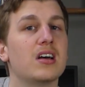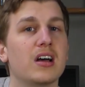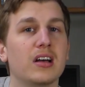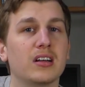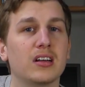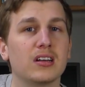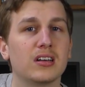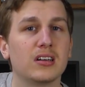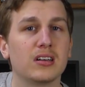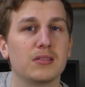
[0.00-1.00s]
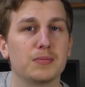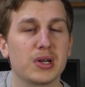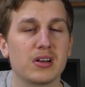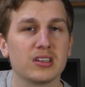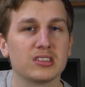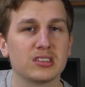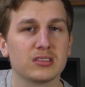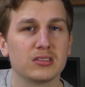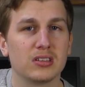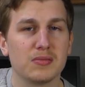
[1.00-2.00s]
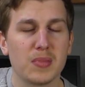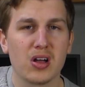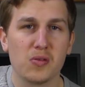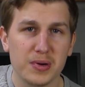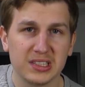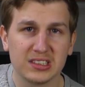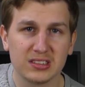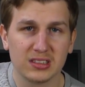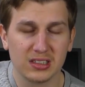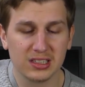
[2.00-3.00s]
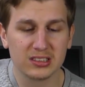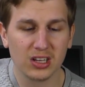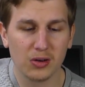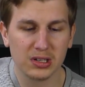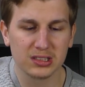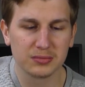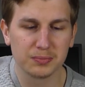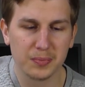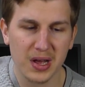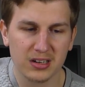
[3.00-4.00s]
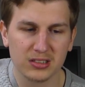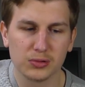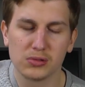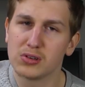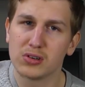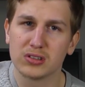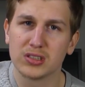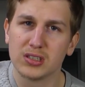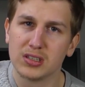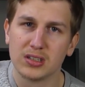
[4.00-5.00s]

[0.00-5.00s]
because in my opinion it's always better to learn